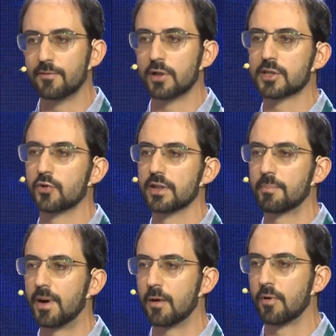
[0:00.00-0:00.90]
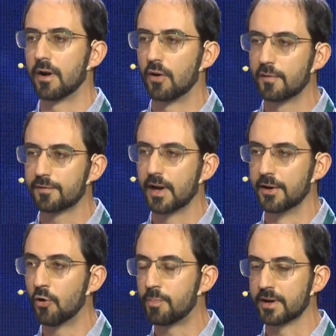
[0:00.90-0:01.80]
also in the power of
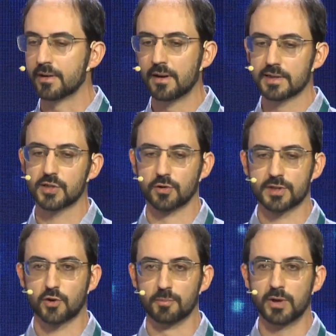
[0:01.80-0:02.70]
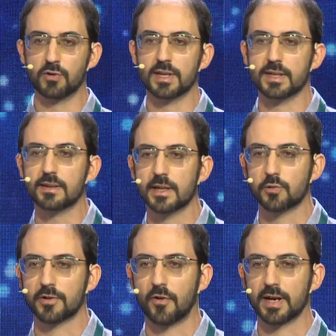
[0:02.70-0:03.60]
an open source community that
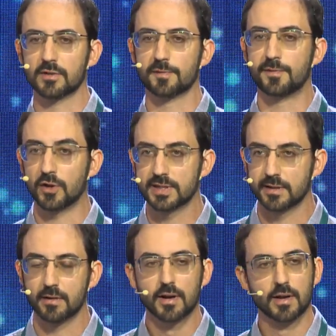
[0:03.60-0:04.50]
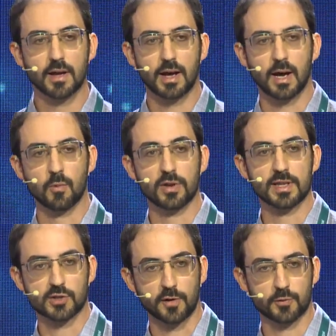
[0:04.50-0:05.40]
we're trying to foster with
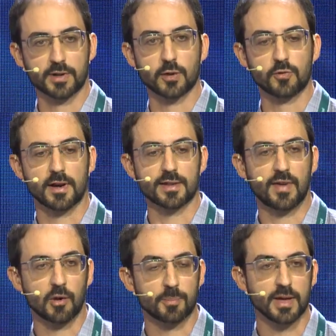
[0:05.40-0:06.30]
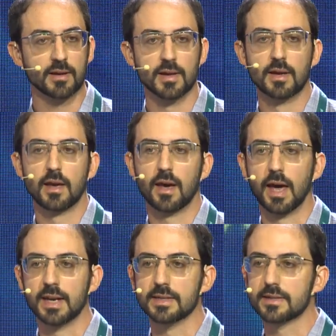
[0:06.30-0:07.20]
the software that we are developing.
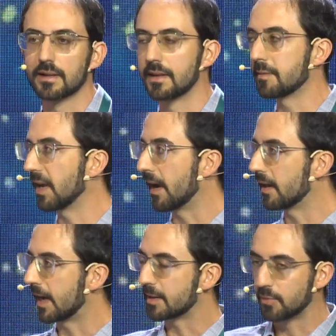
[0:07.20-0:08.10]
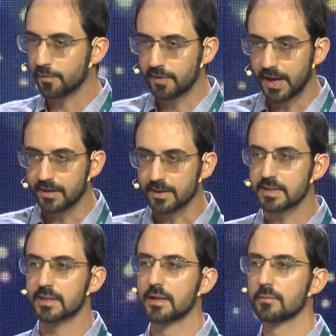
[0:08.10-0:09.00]
And let me highlight both
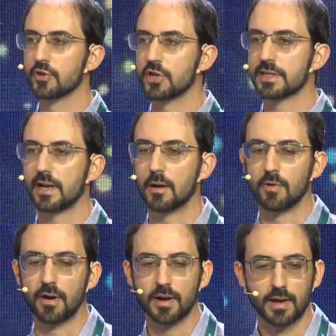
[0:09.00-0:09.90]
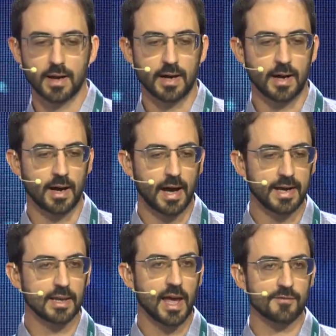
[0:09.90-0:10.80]
Cadence, which is our
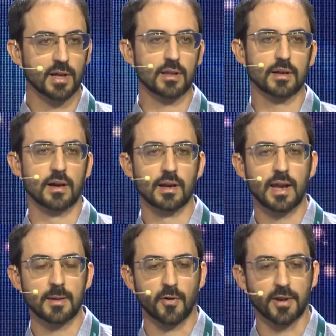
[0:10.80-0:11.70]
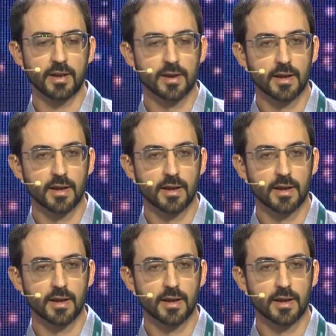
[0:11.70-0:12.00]
high-level library